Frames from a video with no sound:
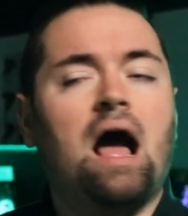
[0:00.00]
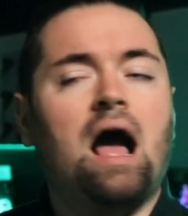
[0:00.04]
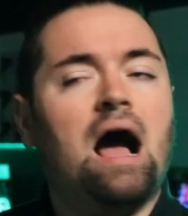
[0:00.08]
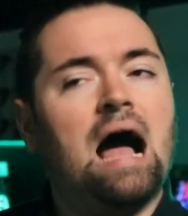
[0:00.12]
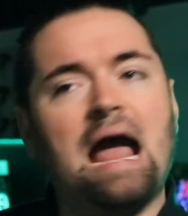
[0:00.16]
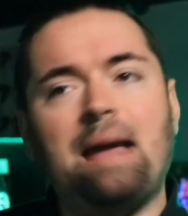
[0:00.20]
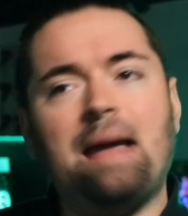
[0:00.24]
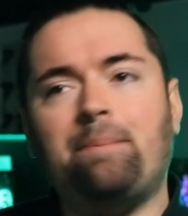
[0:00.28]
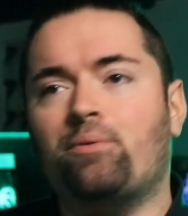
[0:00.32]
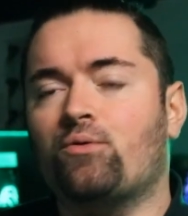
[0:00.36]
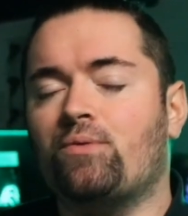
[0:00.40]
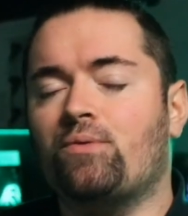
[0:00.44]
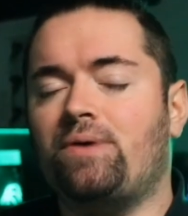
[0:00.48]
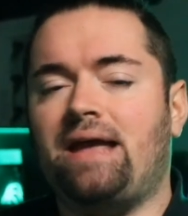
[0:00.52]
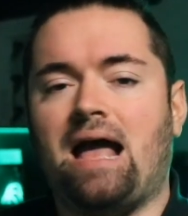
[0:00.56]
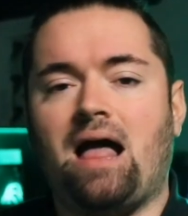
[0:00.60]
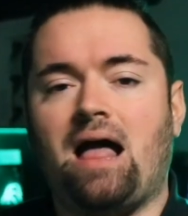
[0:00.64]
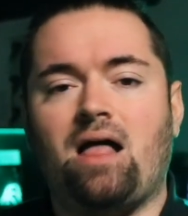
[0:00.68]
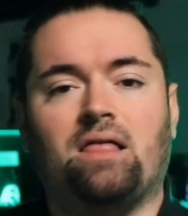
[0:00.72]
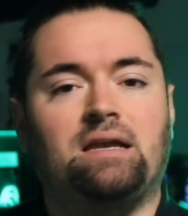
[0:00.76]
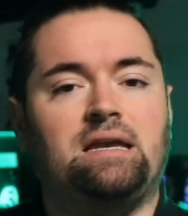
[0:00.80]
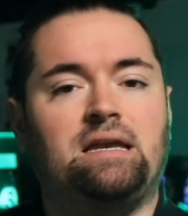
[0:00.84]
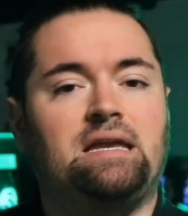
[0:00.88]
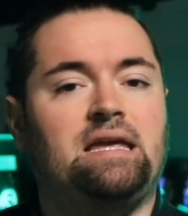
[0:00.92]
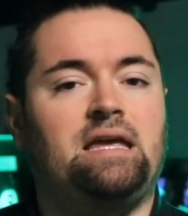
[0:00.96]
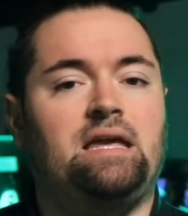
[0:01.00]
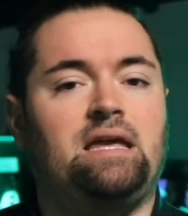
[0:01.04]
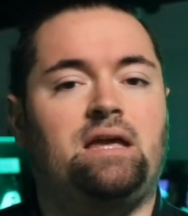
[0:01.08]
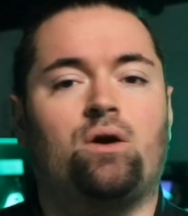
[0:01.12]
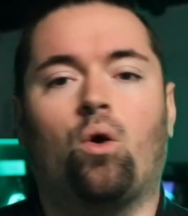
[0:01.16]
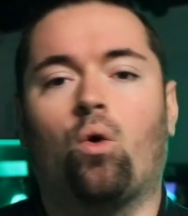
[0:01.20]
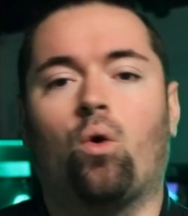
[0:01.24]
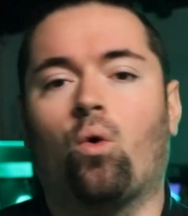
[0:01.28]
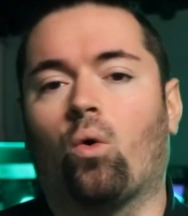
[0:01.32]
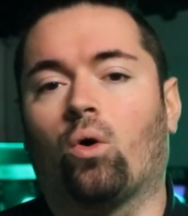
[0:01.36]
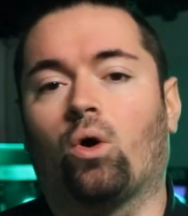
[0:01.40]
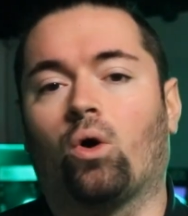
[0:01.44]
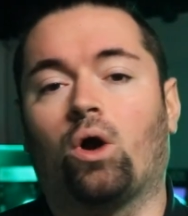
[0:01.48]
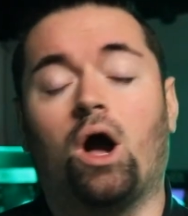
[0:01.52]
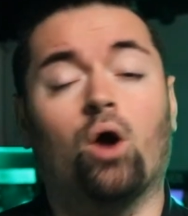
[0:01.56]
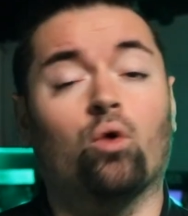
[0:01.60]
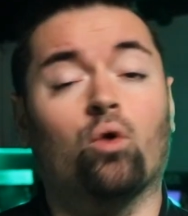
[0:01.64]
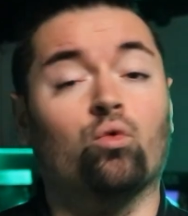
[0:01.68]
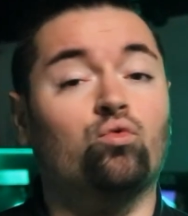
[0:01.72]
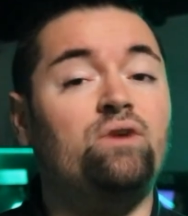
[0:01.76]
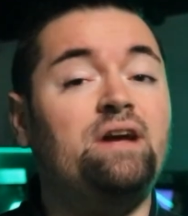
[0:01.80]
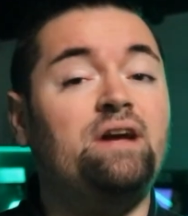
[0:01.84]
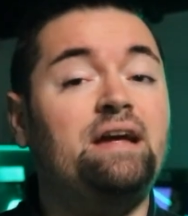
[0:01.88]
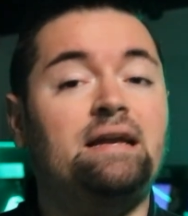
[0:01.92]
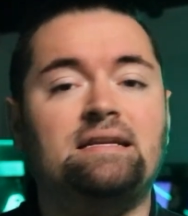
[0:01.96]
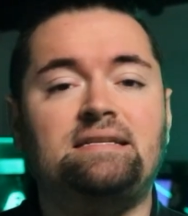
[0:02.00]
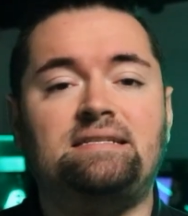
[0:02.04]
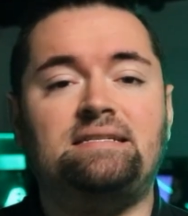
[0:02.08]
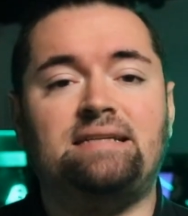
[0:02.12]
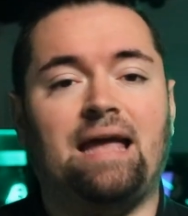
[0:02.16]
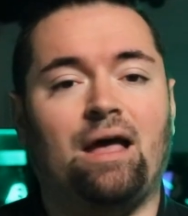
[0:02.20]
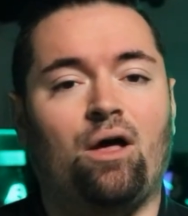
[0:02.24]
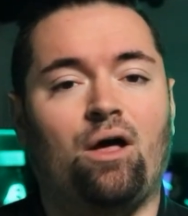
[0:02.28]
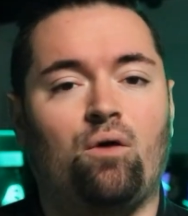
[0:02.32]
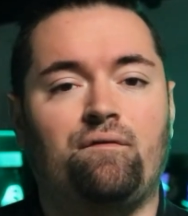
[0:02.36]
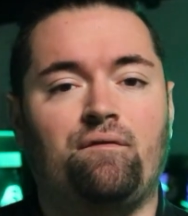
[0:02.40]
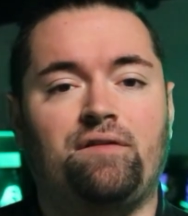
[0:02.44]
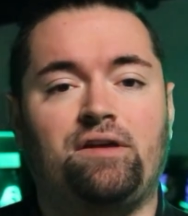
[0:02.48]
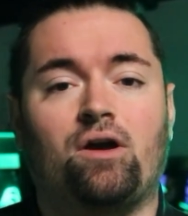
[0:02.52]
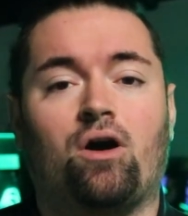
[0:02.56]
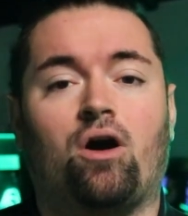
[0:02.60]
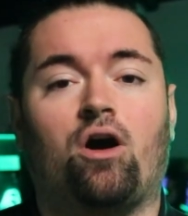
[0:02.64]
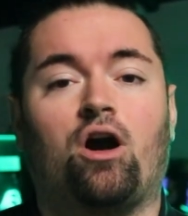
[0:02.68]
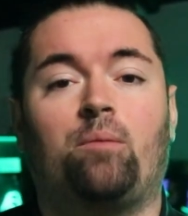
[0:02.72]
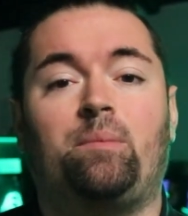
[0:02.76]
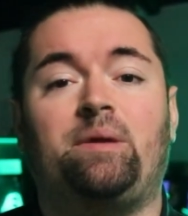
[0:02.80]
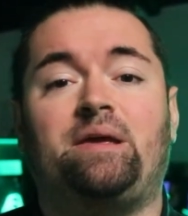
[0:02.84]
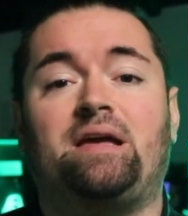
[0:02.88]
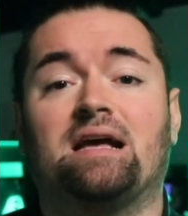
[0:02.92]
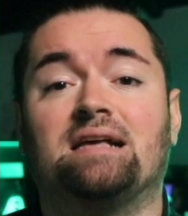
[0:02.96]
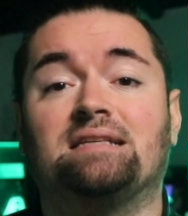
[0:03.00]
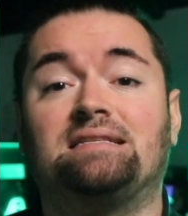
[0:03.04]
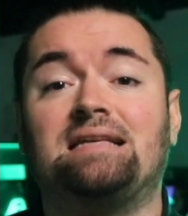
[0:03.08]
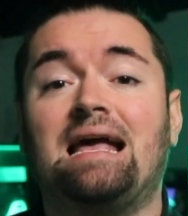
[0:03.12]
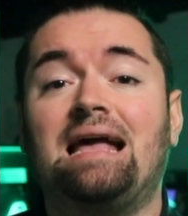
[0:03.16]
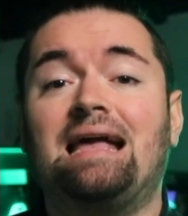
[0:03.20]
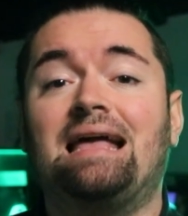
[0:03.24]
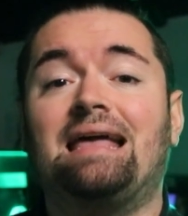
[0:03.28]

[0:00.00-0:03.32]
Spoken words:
hyperreality or arena scale VR, because